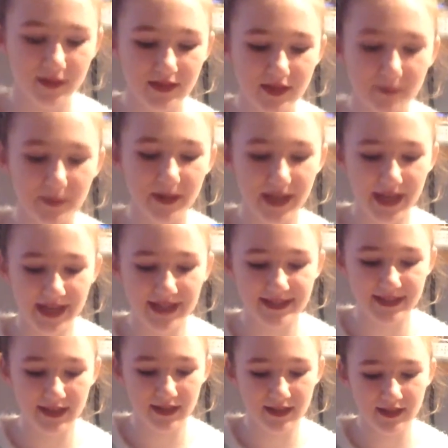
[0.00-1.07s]
Number
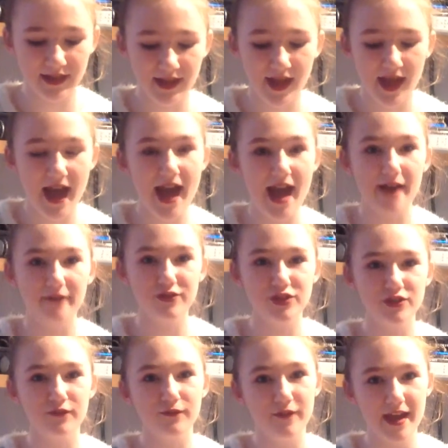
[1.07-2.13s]
18, I have
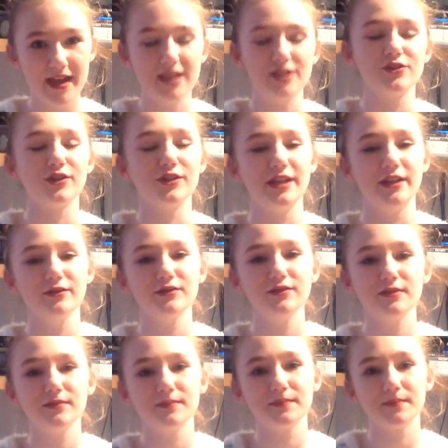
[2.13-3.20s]
sh very short nails.
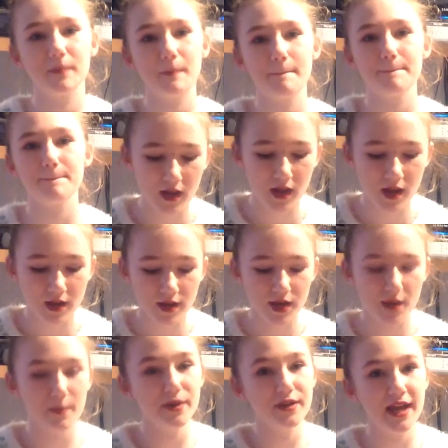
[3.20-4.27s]

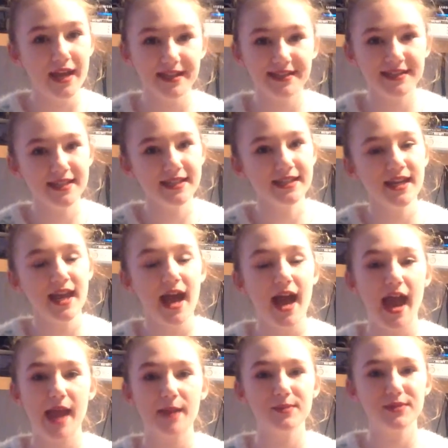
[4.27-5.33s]
Number 19,
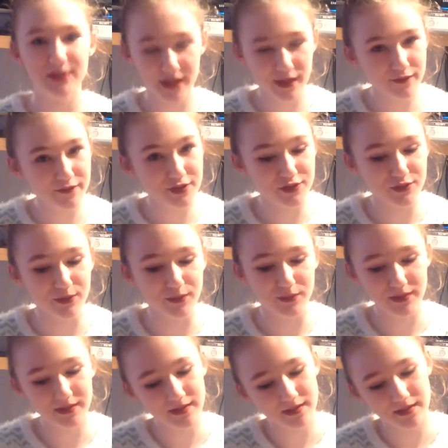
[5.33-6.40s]
I am 12 years old.